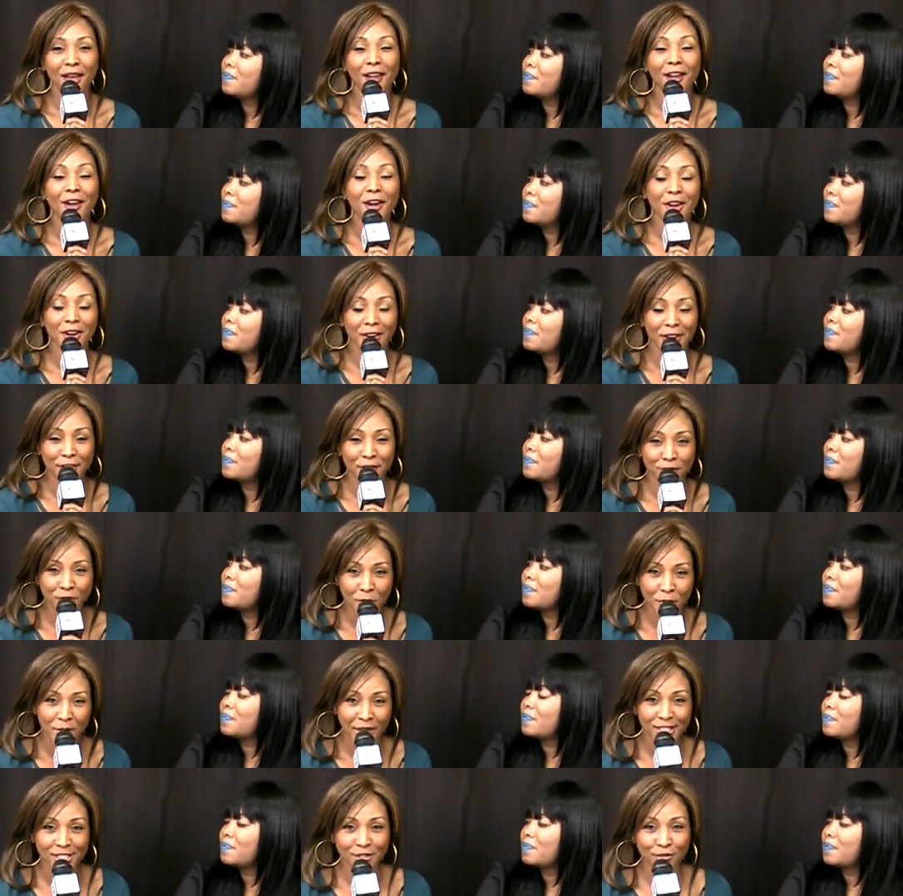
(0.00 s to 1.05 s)
Speaker 1: her
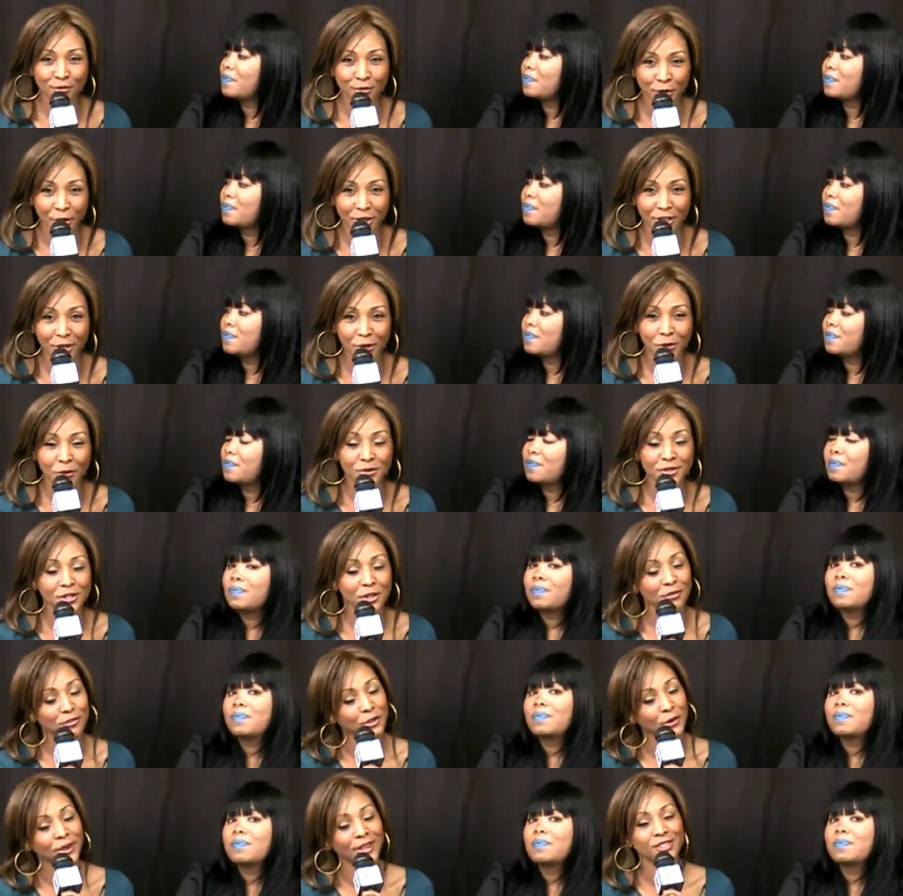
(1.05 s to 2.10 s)
information for you. So if you're
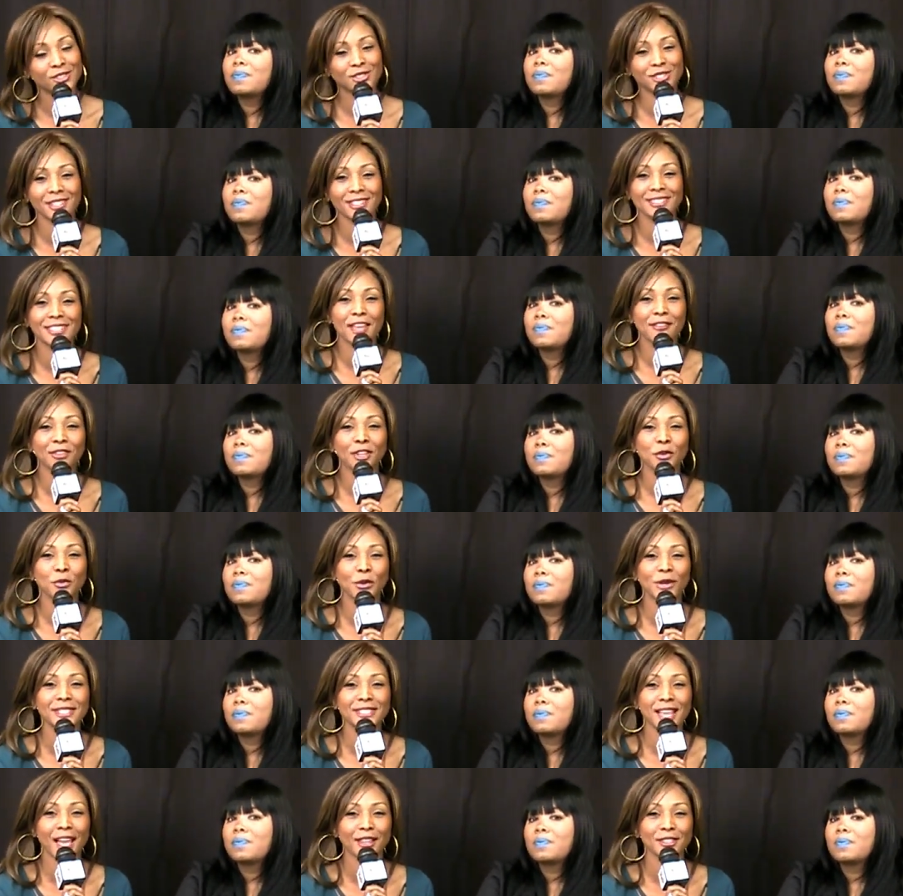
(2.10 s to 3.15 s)
interested, definitely reach
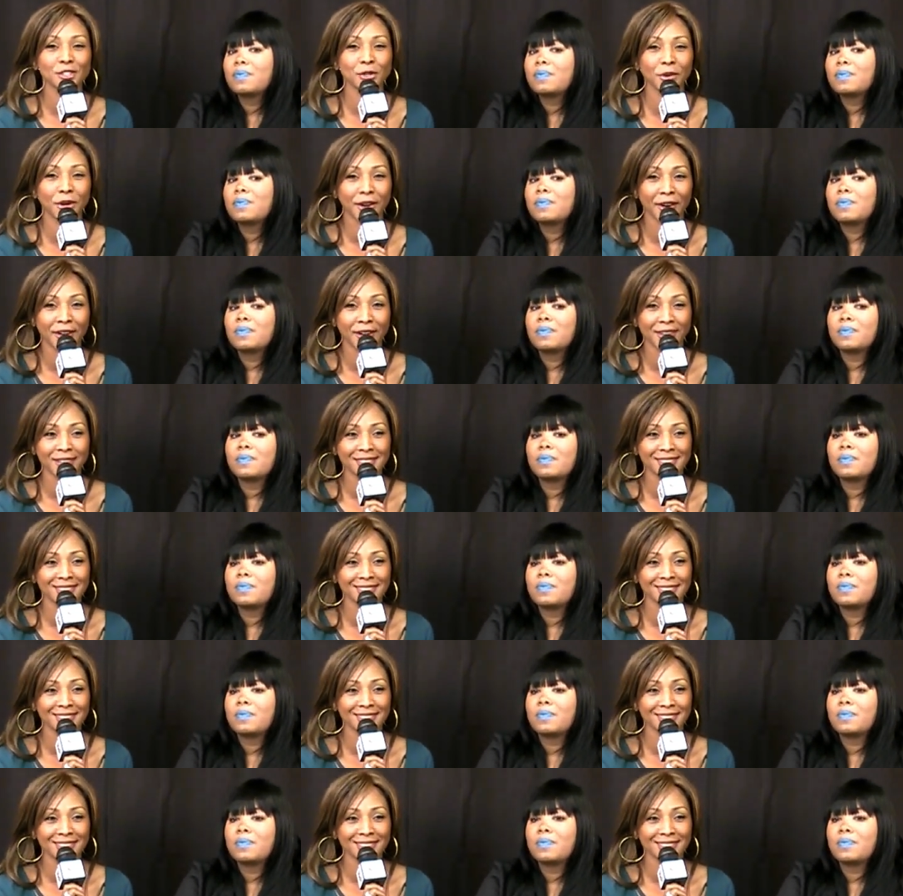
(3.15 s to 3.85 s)
out to her.